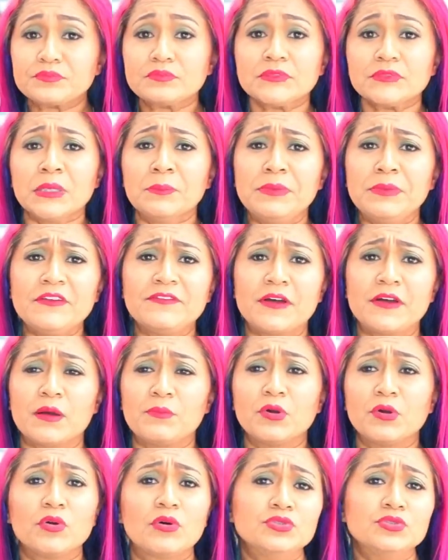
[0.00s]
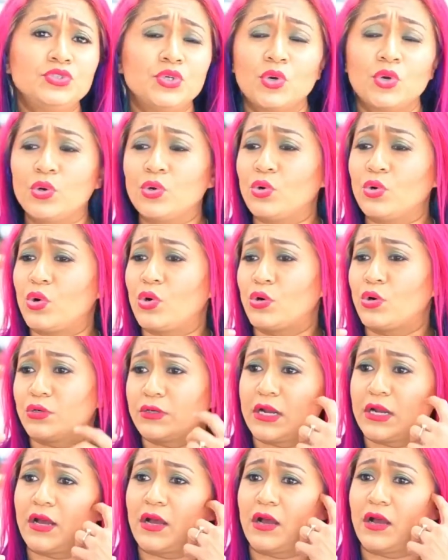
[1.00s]
bourguignon or
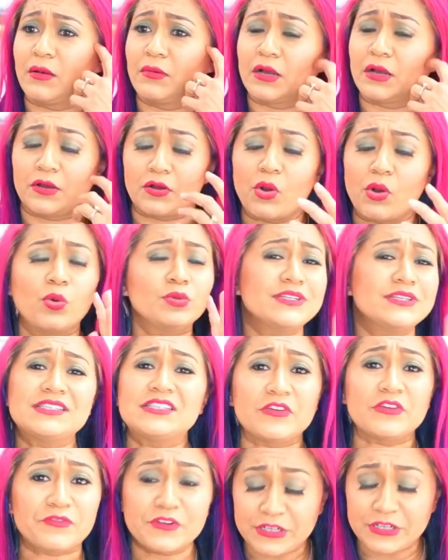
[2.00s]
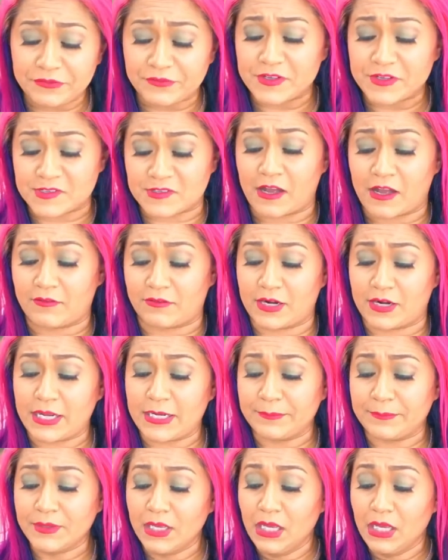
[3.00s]
all these different stuff, right?
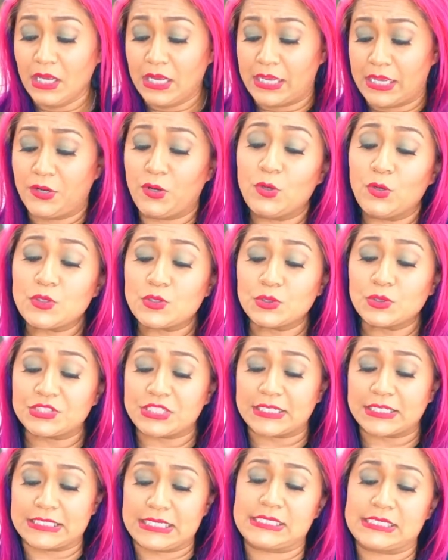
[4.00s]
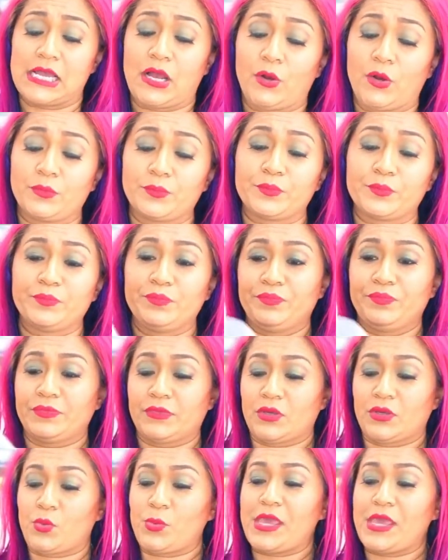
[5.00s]
And also check this out,
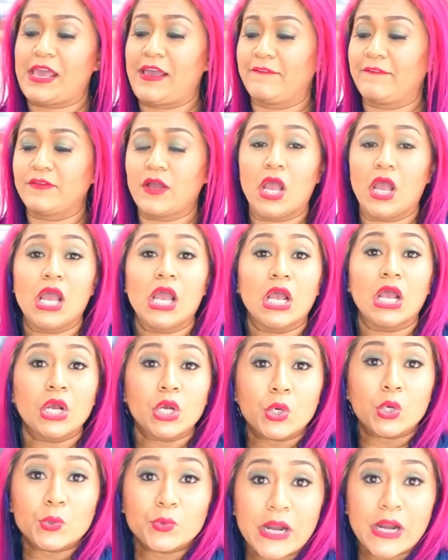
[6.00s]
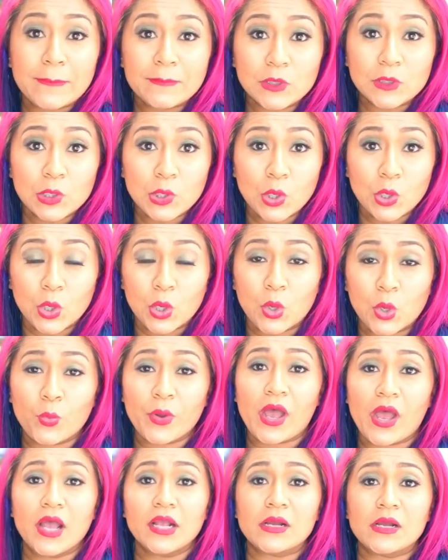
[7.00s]
we have crab claw. Where
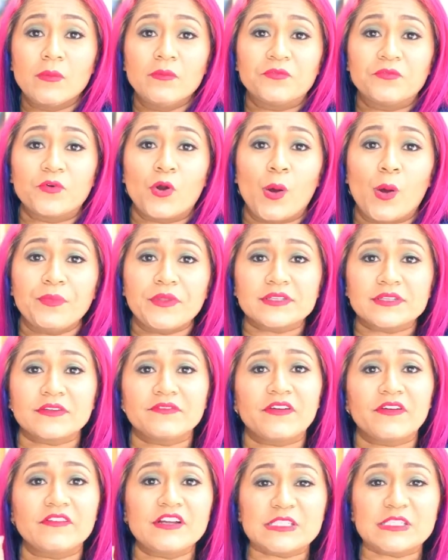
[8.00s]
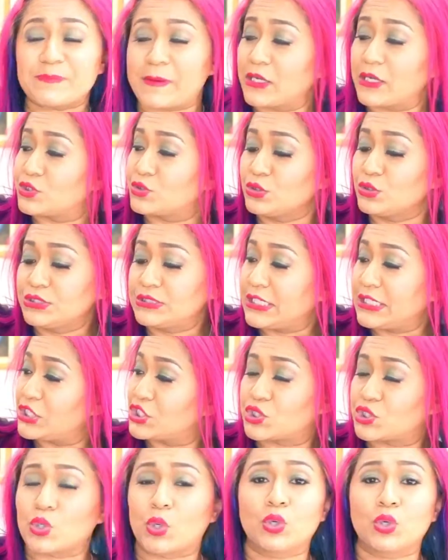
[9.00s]
I come from, there's a very special dish
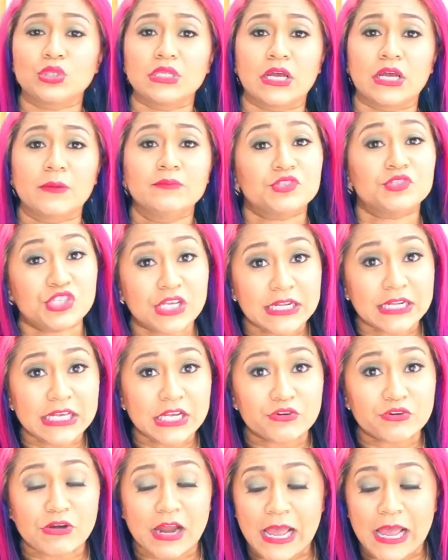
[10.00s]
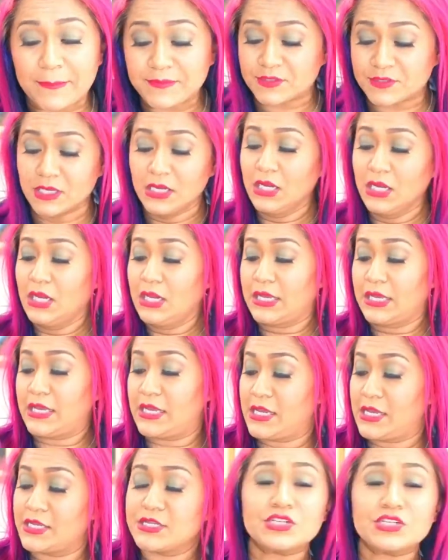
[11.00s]
called chili crabs,
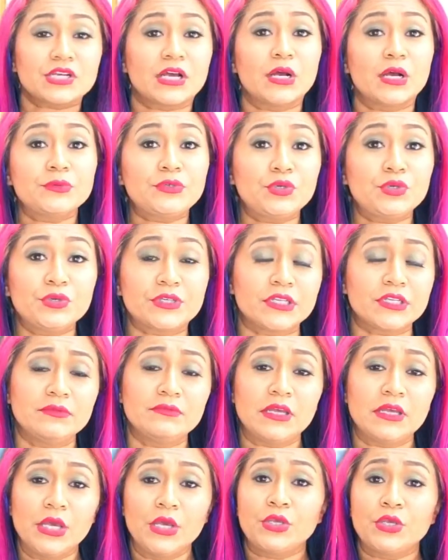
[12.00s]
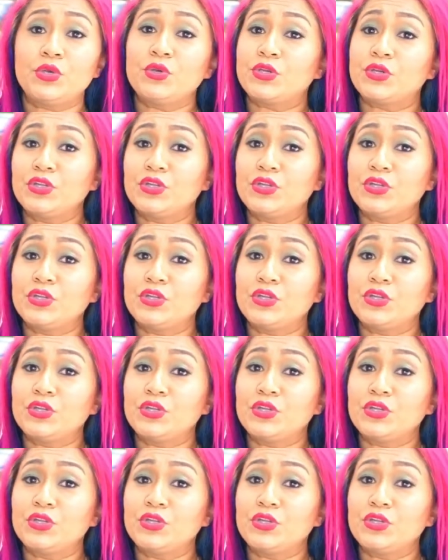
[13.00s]
and you can